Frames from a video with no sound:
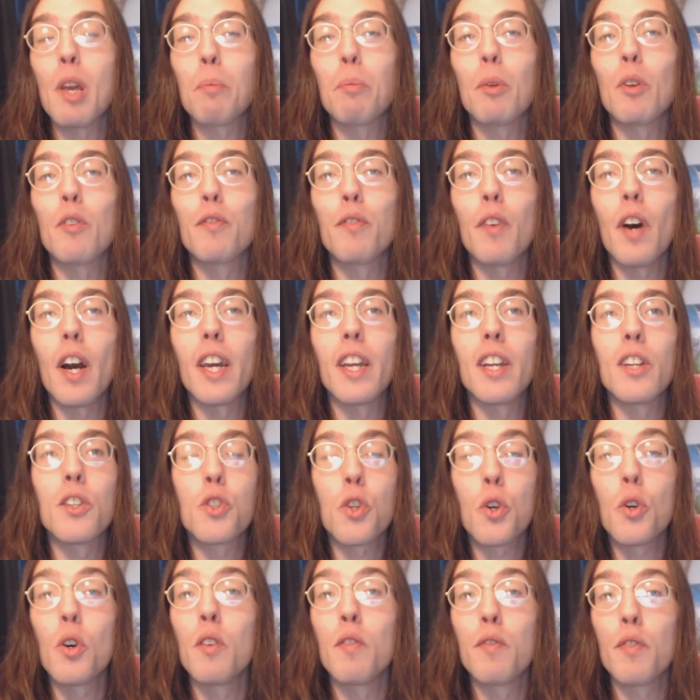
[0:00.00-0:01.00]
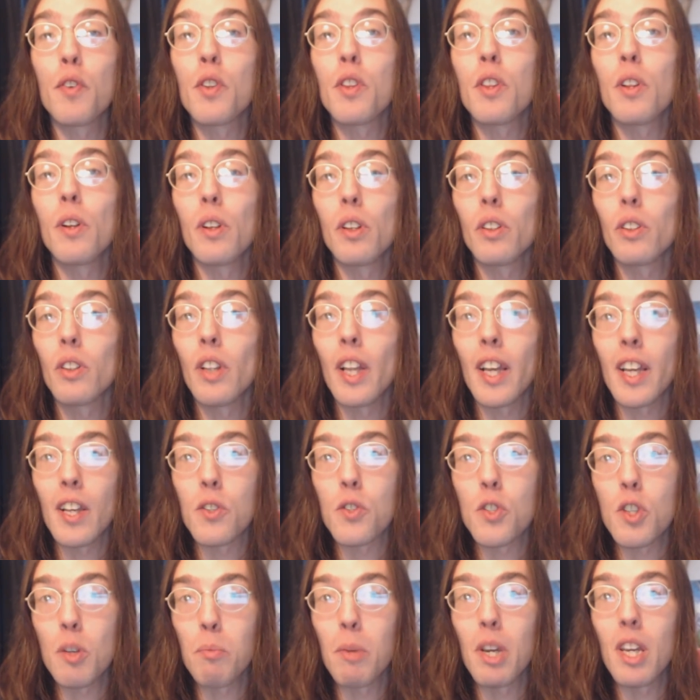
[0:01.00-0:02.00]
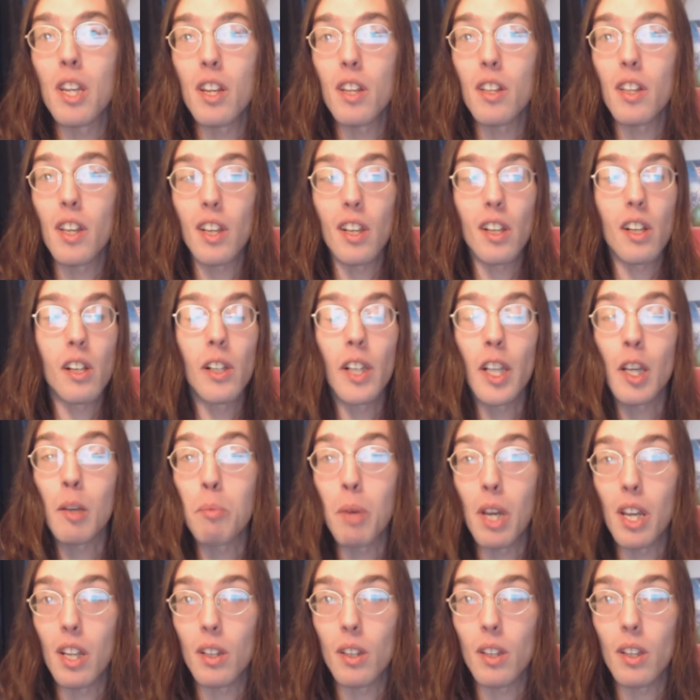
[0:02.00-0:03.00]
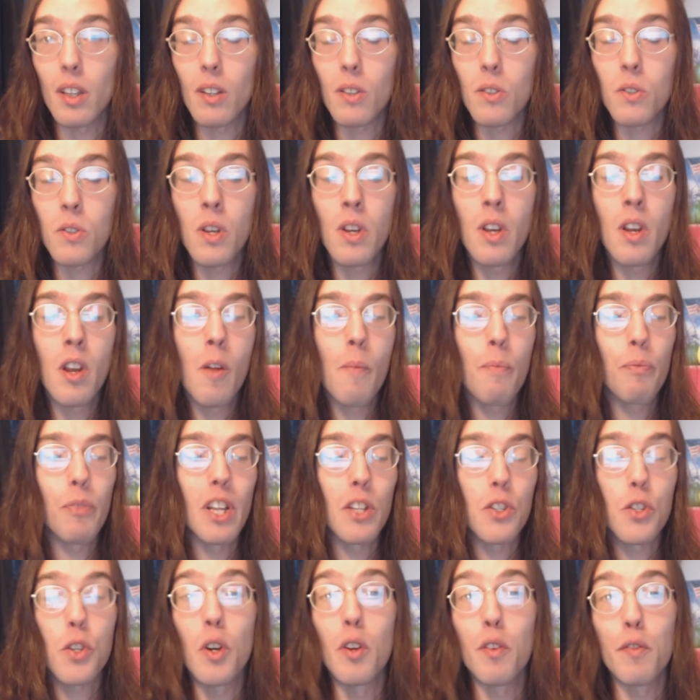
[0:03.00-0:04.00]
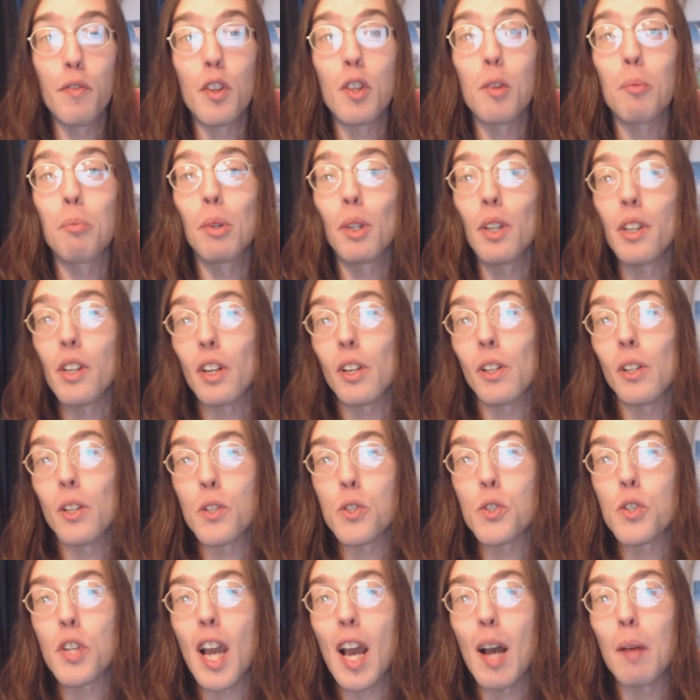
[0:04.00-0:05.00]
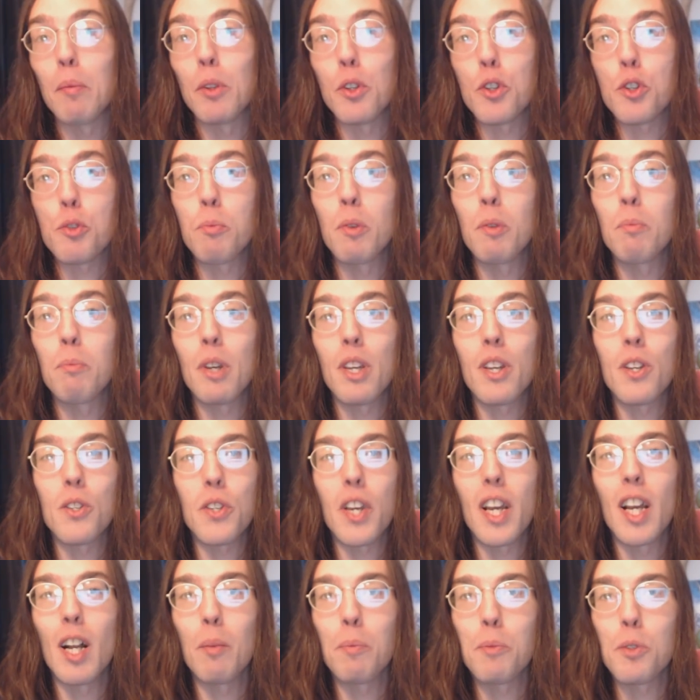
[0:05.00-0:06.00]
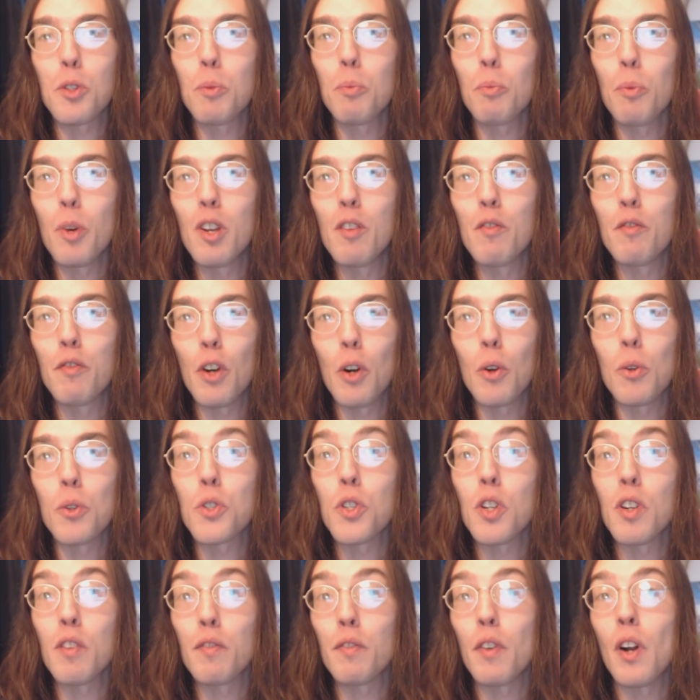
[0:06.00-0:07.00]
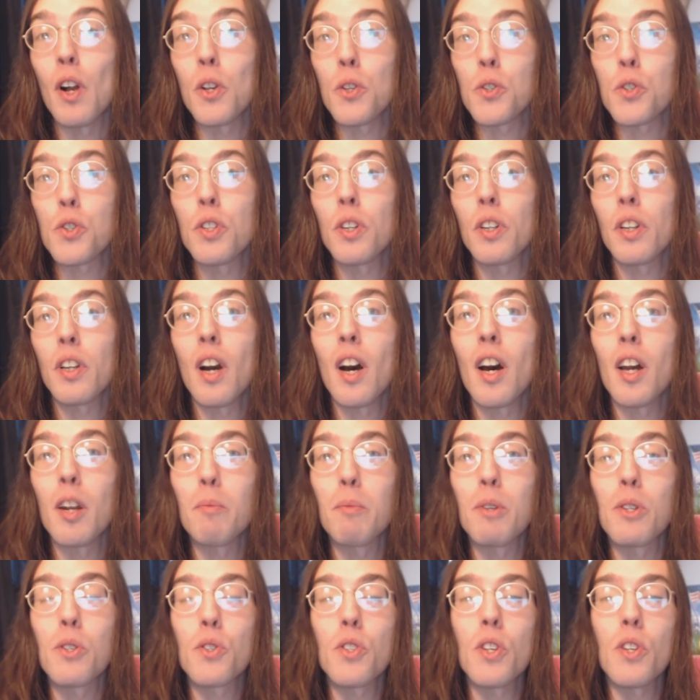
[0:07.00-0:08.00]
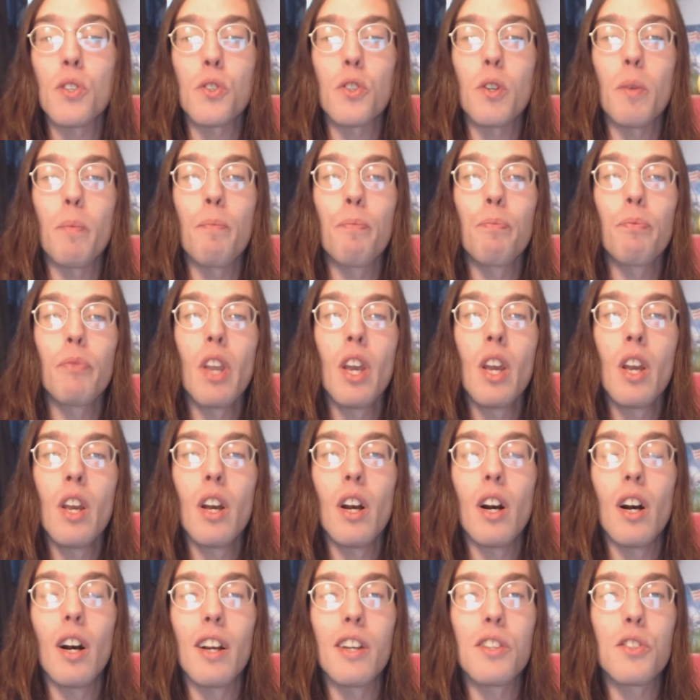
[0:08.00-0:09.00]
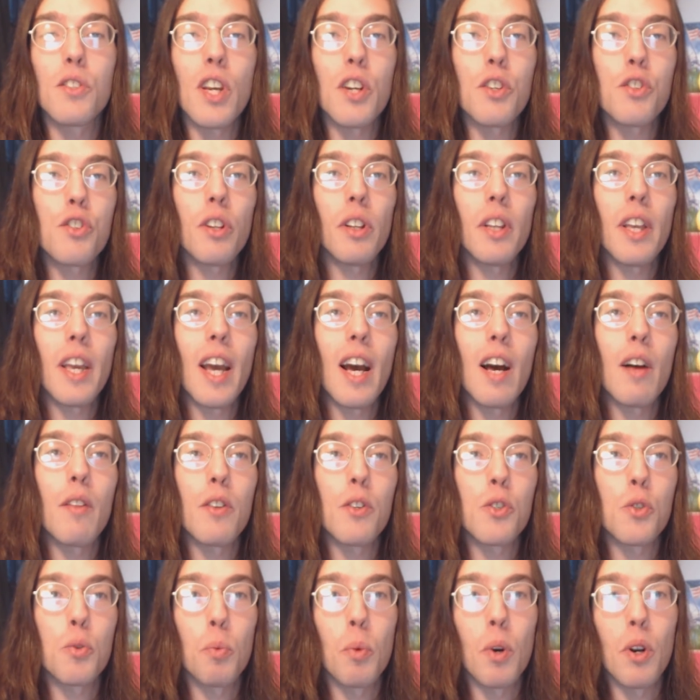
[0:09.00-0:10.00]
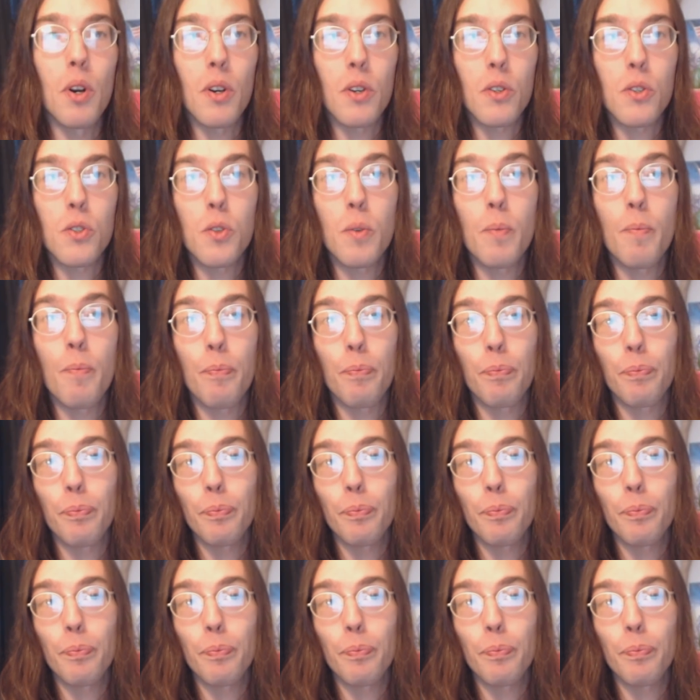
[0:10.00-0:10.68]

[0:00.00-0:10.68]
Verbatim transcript: people fight, it's good for the legacy media. They can clickbait things. It's good for the political establishment because it helps them win votes in a false dichotomous system. Essentially, how this works